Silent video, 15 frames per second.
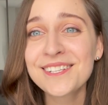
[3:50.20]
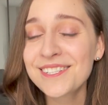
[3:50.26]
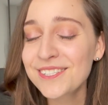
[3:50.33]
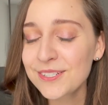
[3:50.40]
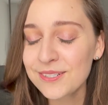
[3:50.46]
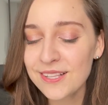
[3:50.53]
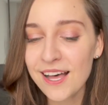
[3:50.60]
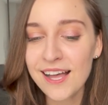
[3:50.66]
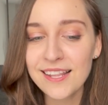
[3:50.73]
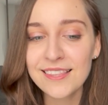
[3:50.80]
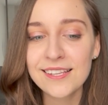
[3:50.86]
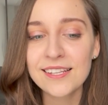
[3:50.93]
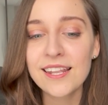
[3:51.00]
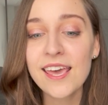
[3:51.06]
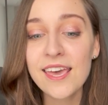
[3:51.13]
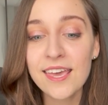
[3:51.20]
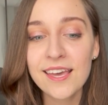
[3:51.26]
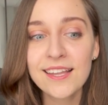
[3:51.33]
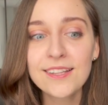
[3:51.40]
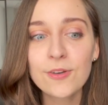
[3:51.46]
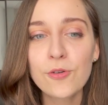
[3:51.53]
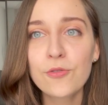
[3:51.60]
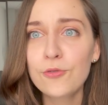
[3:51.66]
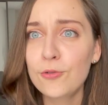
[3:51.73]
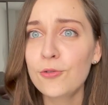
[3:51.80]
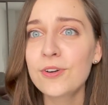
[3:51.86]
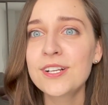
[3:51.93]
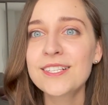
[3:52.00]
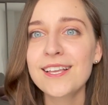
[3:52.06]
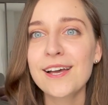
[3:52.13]
to London, and of
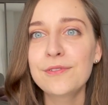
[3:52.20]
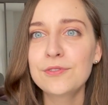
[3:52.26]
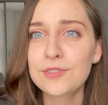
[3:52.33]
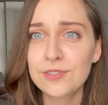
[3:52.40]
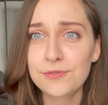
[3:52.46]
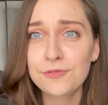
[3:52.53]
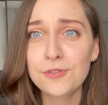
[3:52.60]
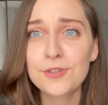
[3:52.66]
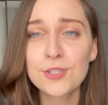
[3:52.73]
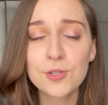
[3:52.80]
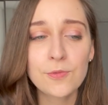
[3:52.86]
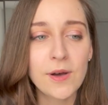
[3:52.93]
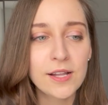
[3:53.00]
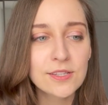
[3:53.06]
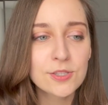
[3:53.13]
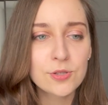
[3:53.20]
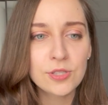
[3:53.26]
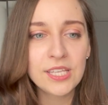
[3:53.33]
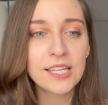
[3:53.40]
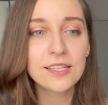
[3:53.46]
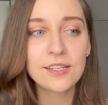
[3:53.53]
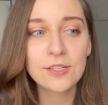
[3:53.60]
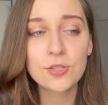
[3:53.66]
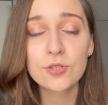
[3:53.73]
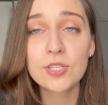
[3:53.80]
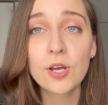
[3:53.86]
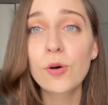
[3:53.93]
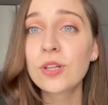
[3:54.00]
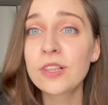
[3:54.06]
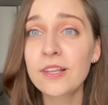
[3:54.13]
course I was the first one to get into
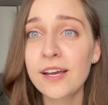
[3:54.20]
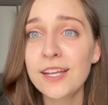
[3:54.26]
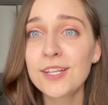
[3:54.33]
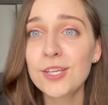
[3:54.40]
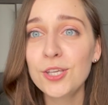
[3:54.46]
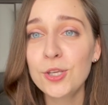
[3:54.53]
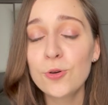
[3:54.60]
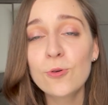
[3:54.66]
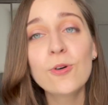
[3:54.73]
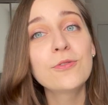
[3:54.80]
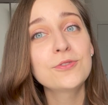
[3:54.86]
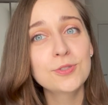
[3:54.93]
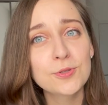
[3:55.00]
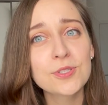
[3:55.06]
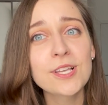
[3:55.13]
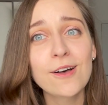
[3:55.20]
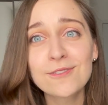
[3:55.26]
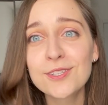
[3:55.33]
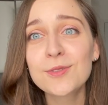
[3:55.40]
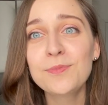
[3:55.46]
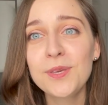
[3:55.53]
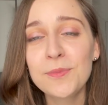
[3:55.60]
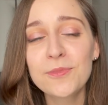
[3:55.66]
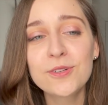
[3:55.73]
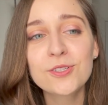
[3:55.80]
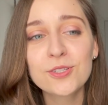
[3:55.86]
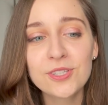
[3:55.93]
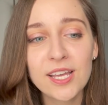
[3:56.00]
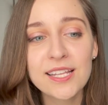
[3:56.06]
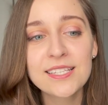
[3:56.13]
the online queue of 2,000 people
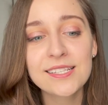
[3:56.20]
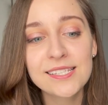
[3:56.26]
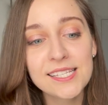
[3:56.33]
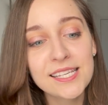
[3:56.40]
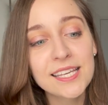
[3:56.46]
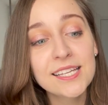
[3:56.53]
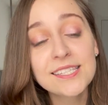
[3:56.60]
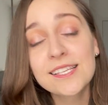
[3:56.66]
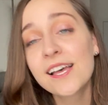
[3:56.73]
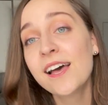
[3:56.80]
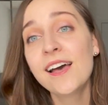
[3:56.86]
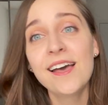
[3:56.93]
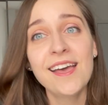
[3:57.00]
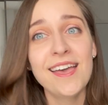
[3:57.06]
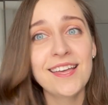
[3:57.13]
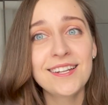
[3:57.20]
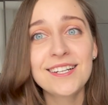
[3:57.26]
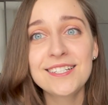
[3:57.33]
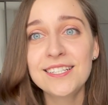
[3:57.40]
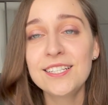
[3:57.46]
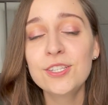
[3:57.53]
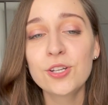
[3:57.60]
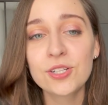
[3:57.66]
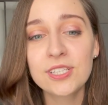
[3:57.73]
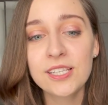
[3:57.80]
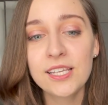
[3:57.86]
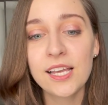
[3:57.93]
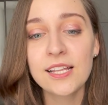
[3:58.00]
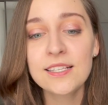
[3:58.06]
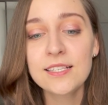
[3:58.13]
to get the tickets, and I did not
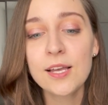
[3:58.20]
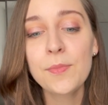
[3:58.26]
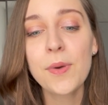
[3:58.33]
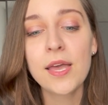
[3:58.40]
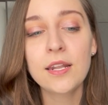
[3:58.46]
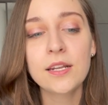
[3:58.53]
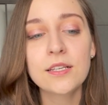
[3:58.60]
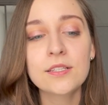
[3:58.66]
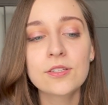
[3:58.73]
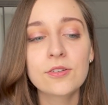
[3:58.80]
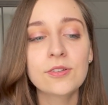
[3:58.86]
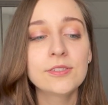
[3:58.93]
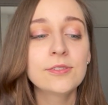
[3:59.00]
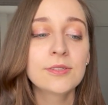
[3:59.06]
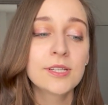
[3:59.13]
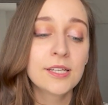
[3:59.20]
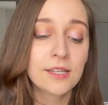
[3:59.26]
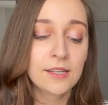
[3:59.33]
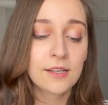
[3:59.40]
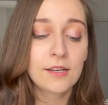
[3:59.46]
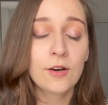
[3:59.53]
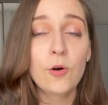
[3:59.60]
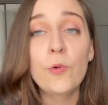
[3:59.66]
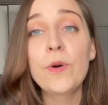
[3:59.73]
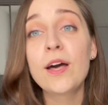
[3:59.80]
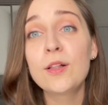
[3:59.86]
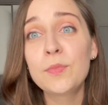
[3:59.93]
get them, and I thought, oh well,